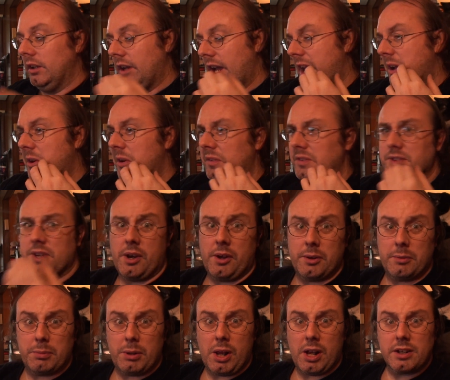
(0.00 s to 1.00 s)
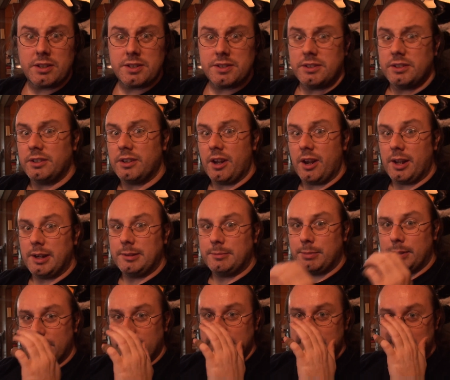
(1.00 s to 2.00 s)
I don't know if it's all the blocks or not,
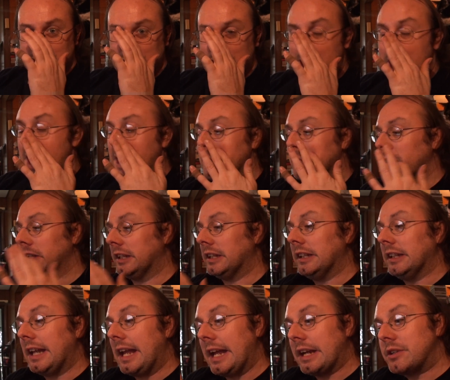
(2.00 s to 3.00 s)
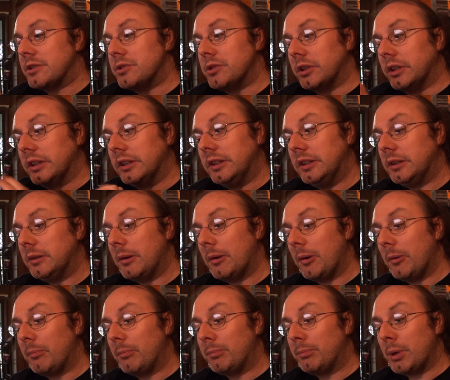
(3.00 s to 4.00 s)
but added little extra
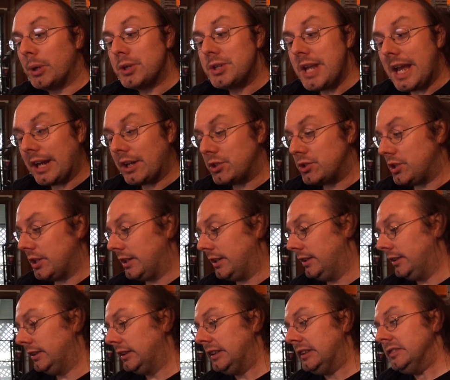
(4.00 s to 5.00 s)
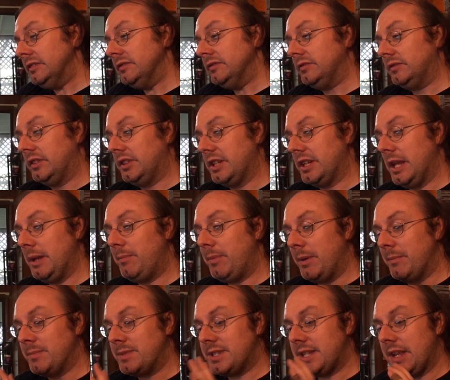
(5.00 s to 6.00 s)
protection to keep
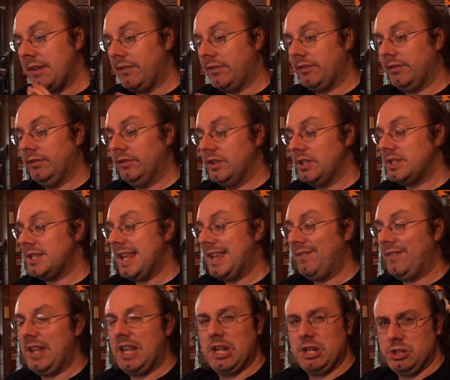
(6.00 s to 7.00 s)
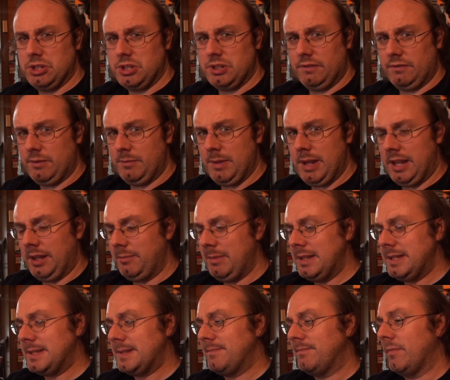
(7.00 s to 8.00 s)
them safe, safe-ish from the
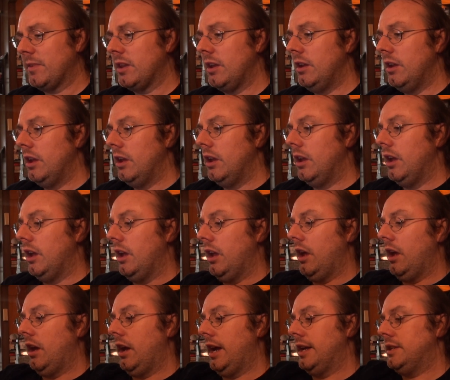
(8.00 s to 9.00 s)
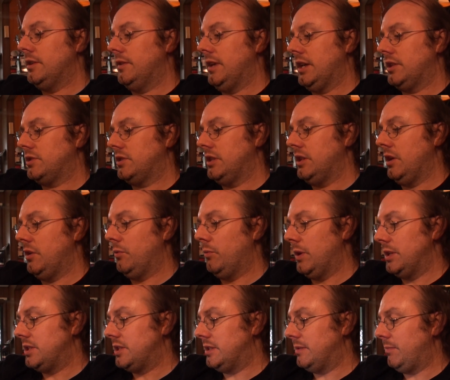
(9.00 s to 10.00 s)
elements. Uh, I don't actually know
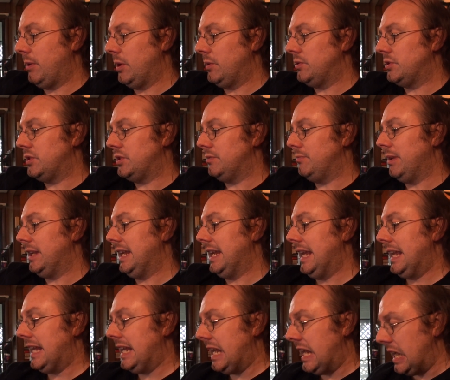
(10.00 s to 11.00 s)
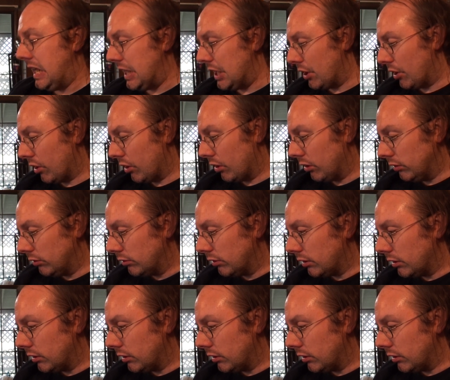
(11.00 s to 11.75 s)
what's supposed to be in here,